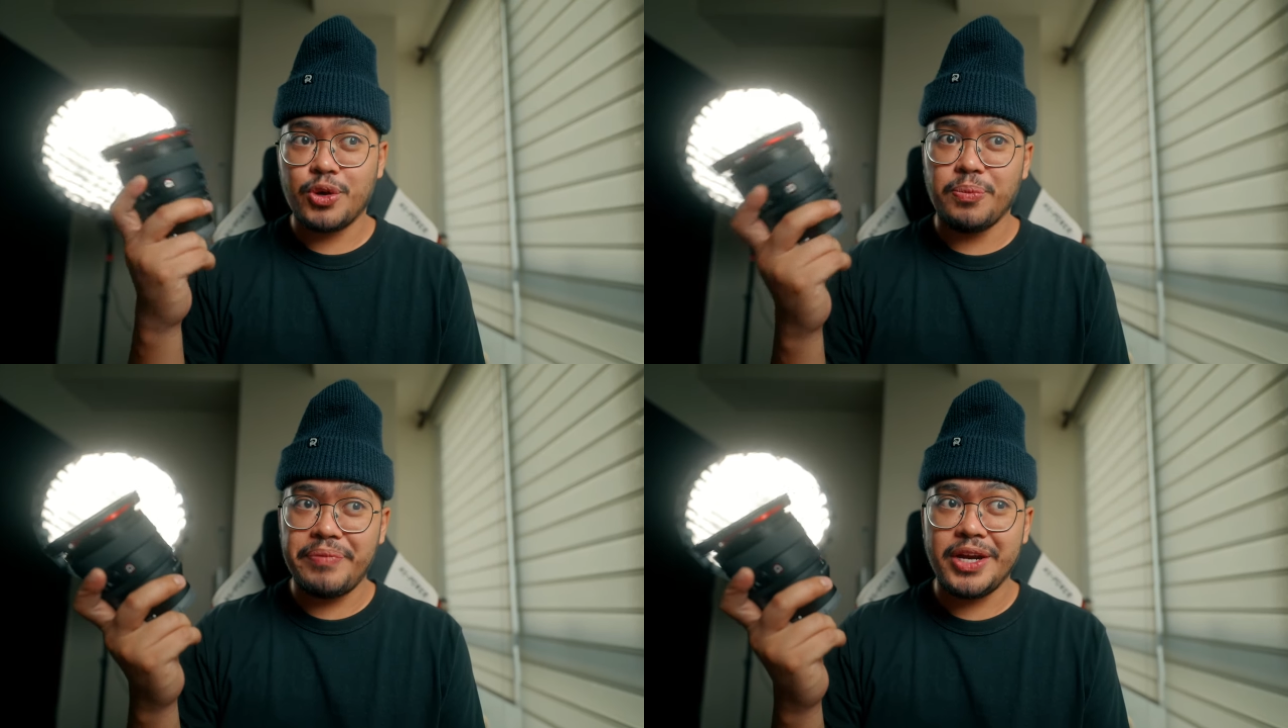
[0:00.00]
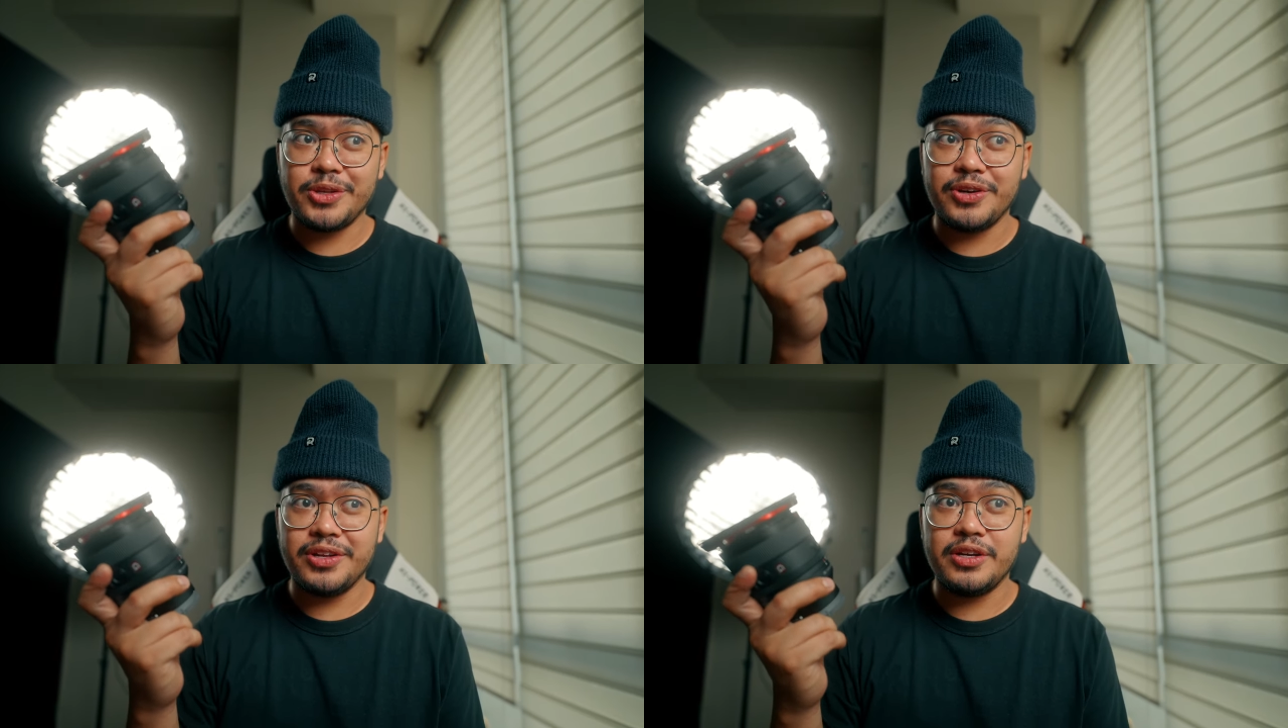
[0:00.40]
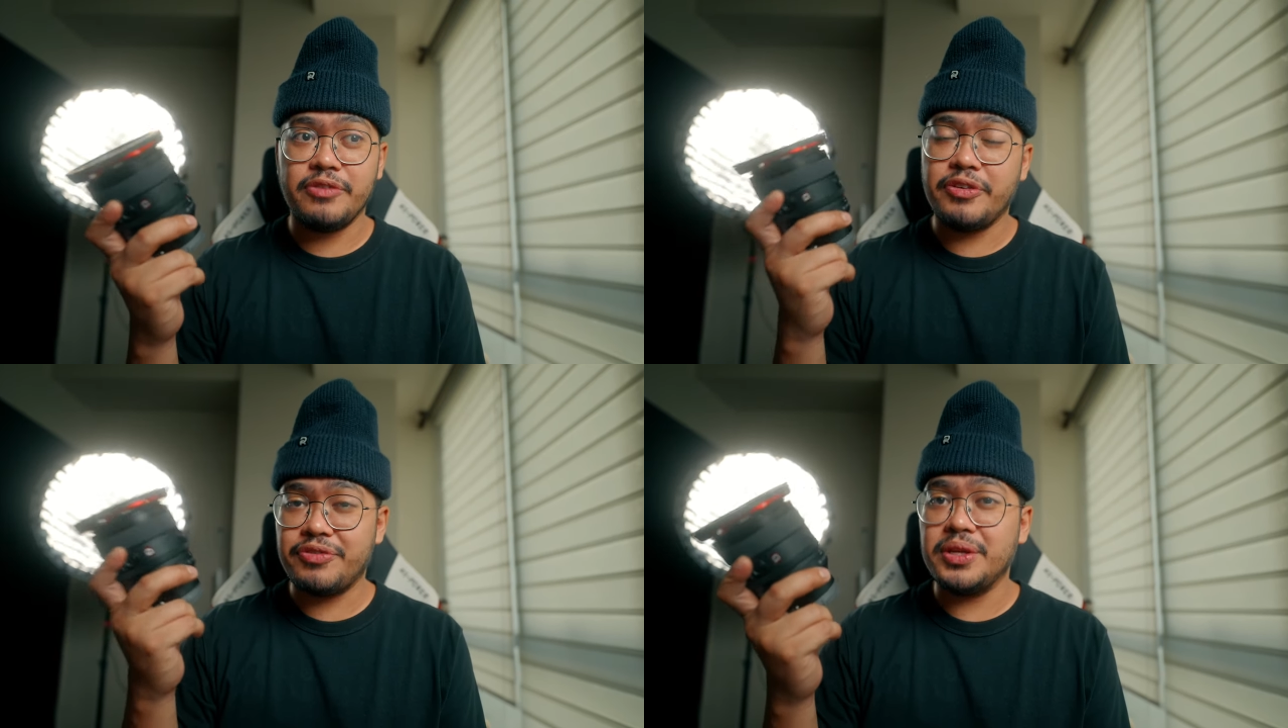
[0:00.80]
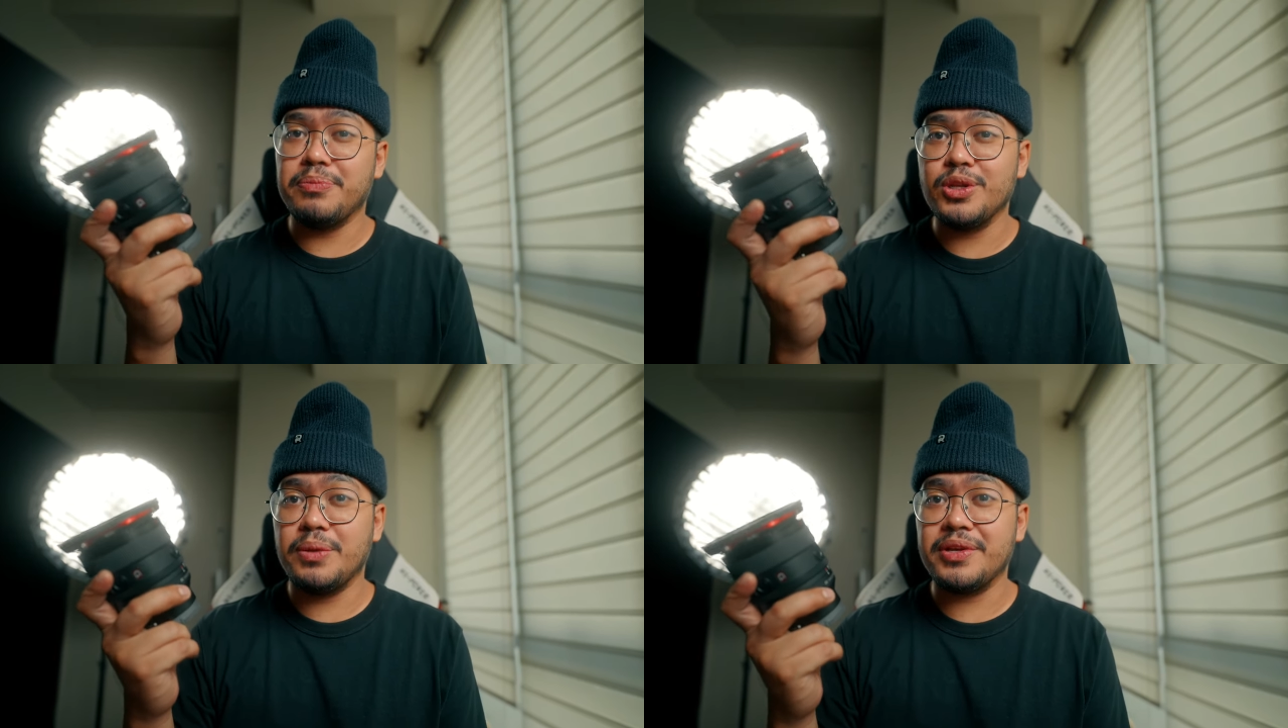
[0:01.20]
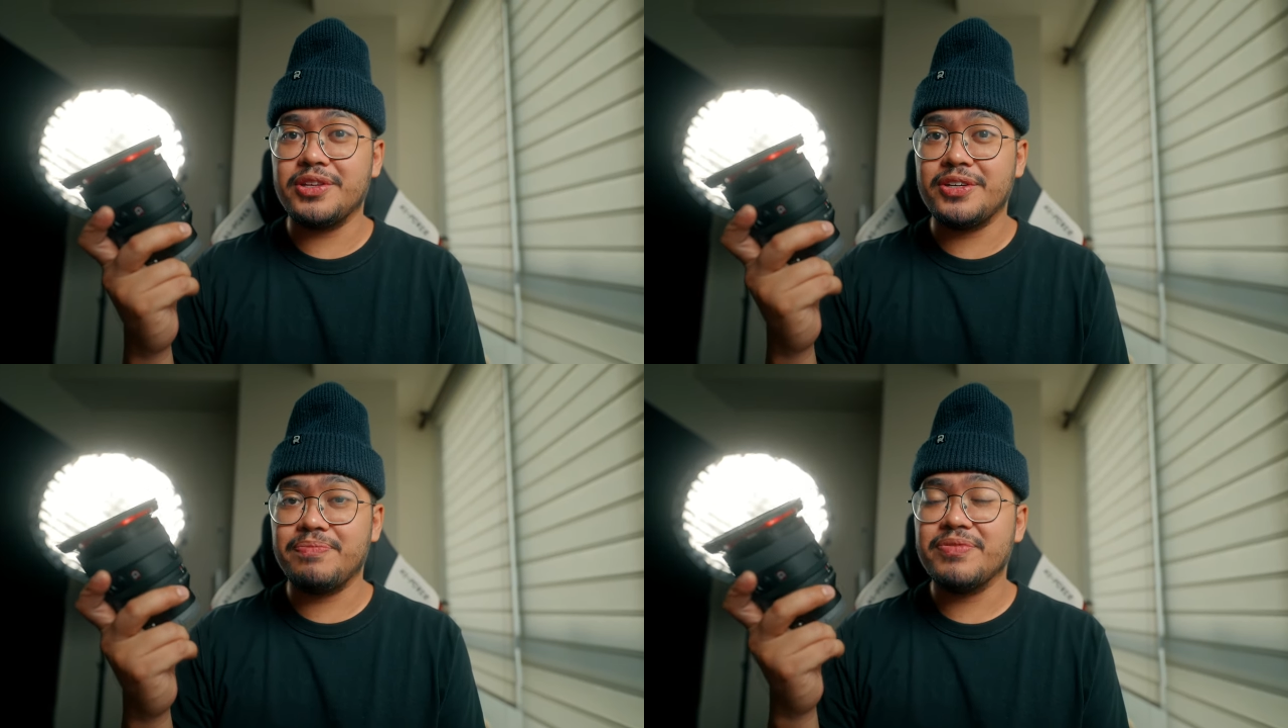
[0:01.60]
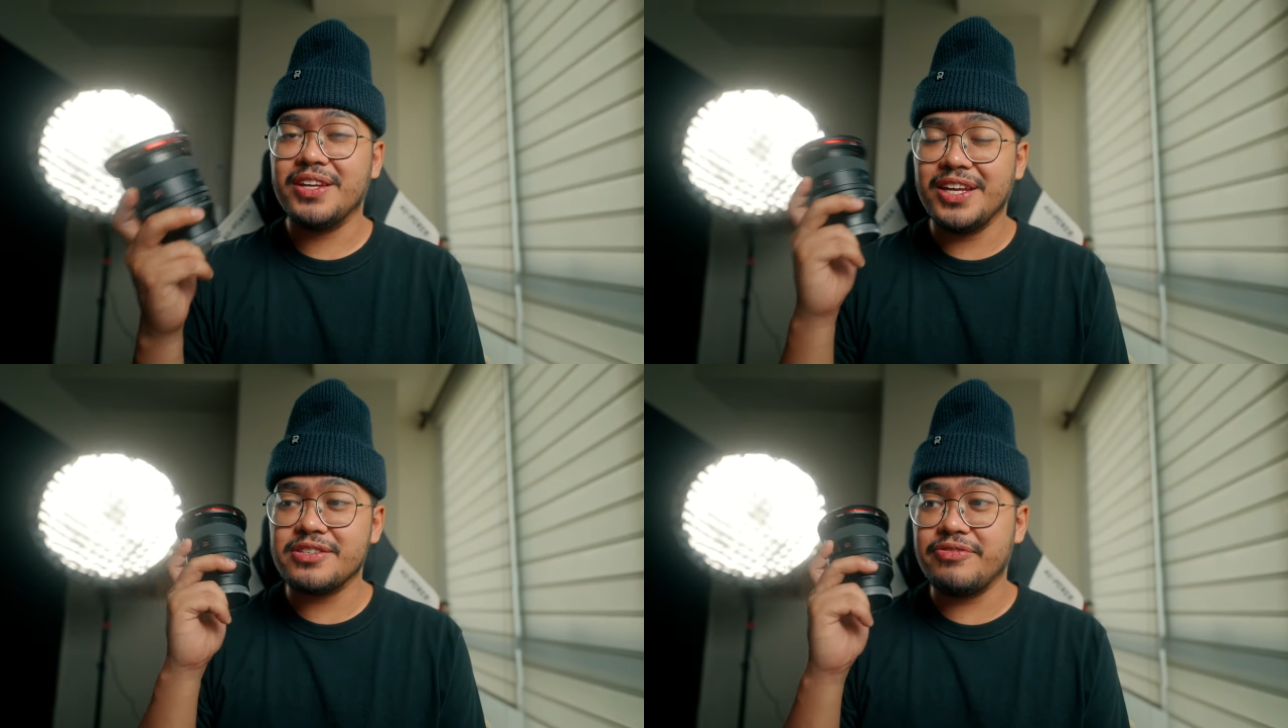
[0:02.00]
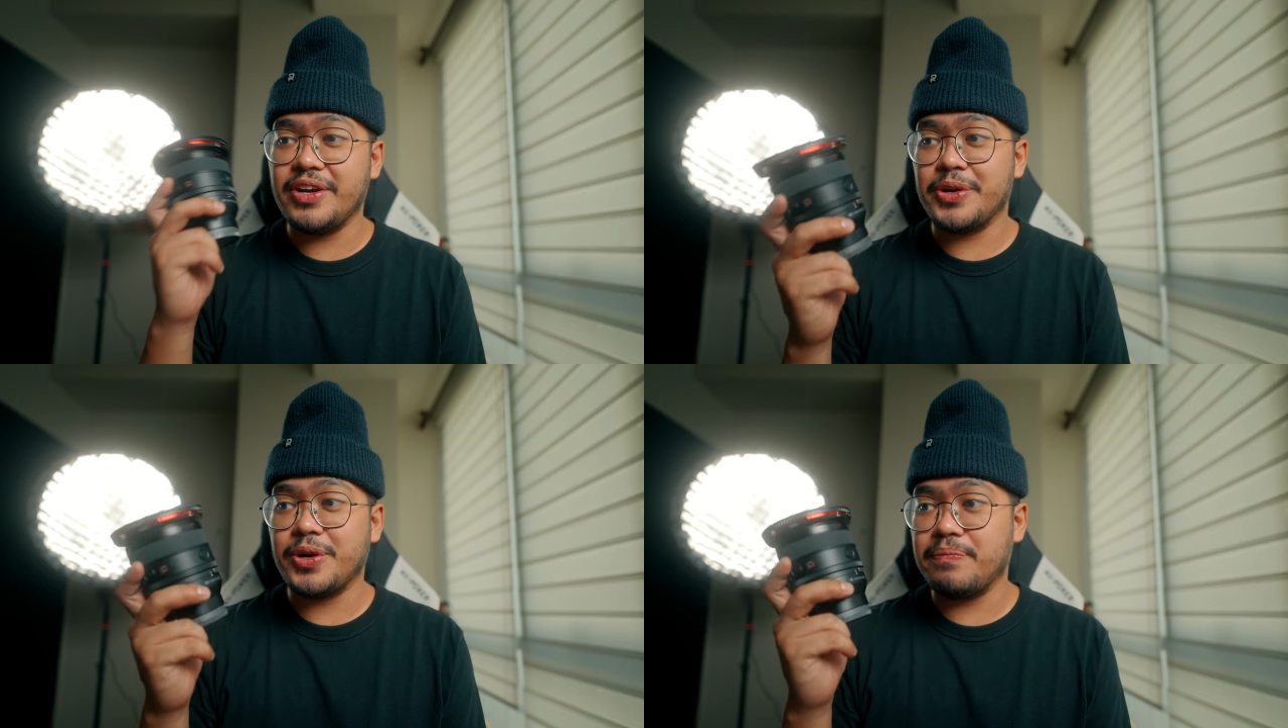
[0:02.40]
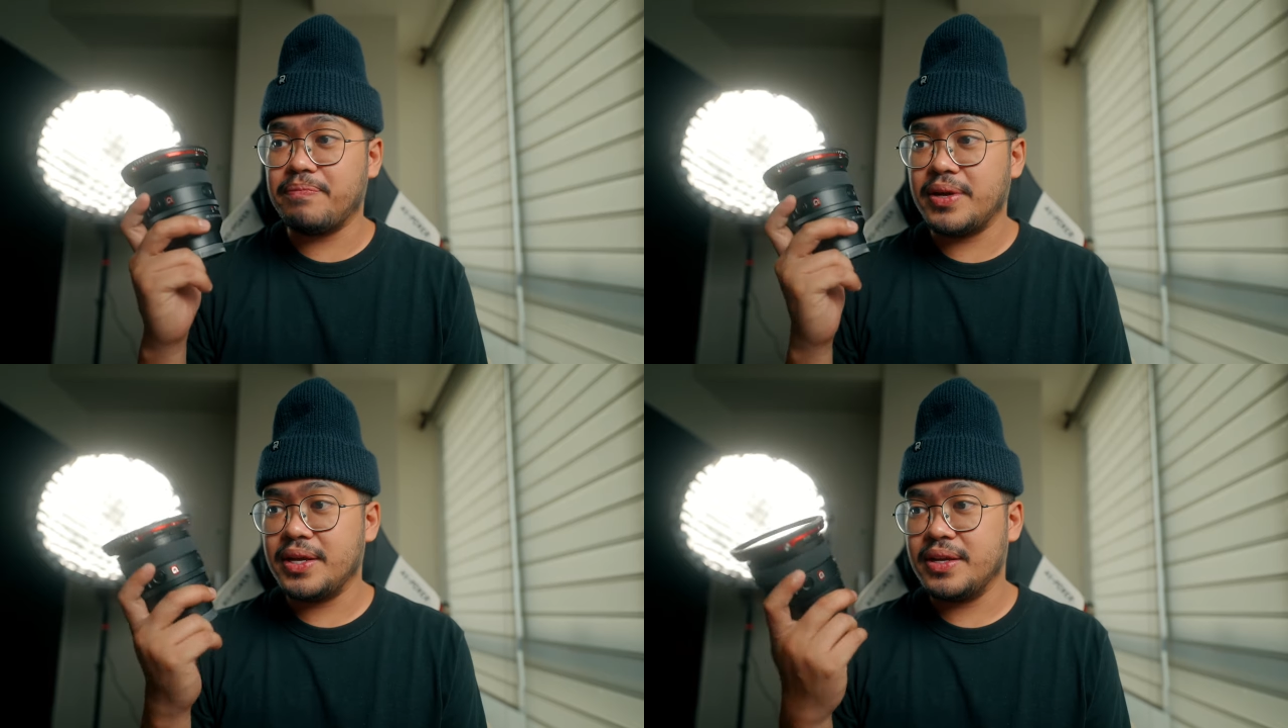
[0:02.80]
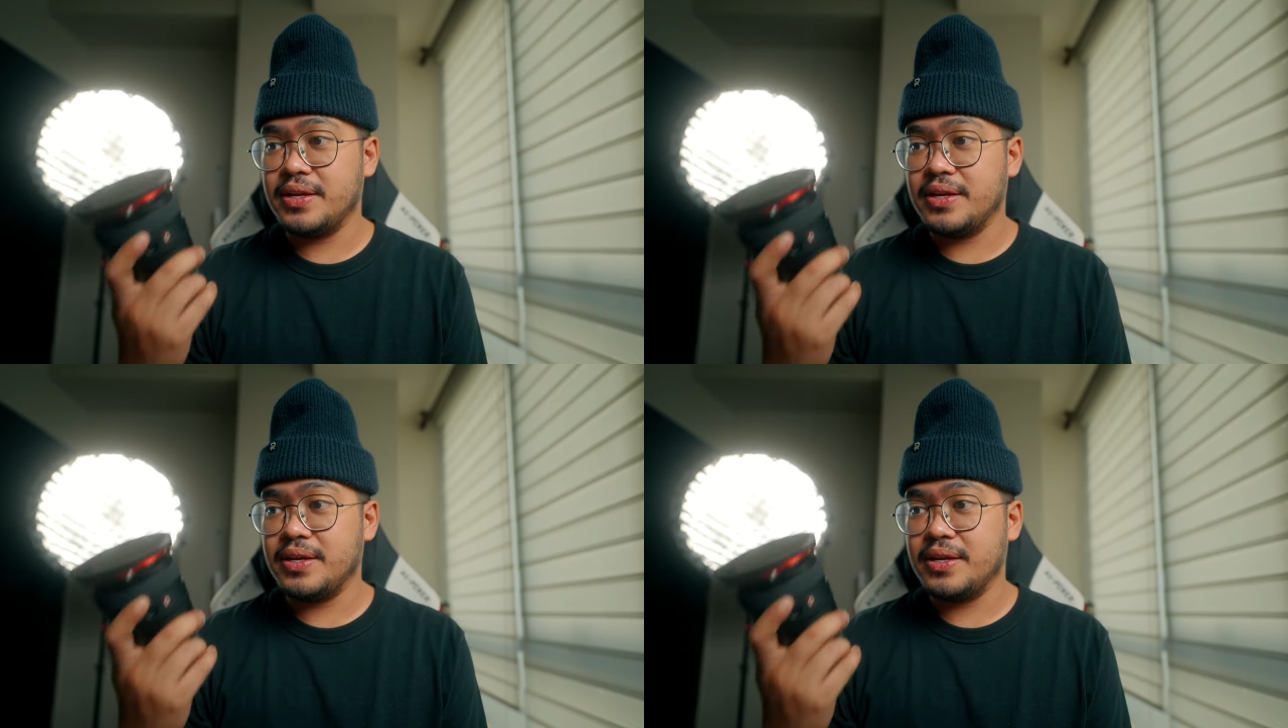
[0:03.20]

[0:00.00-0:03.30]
compared to other 50mm is very compact.